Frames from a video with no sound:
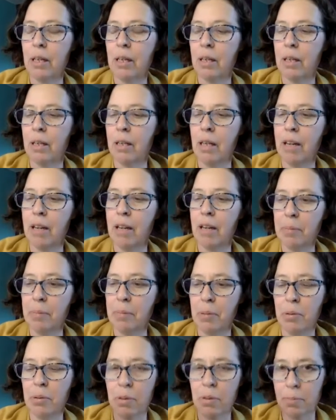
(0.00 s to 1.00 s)
a lot of
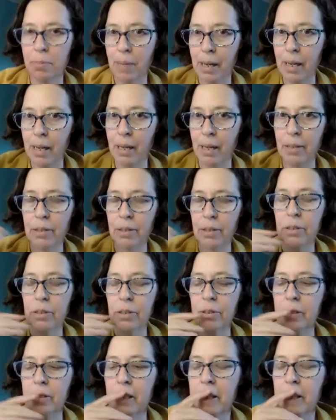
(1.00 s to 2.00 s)
people who are my
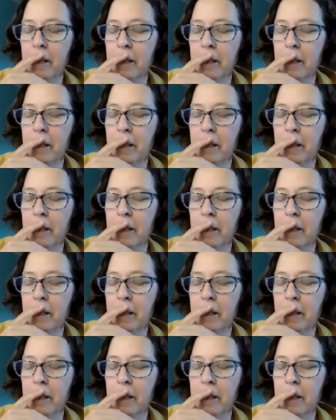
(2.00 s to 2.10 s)
elders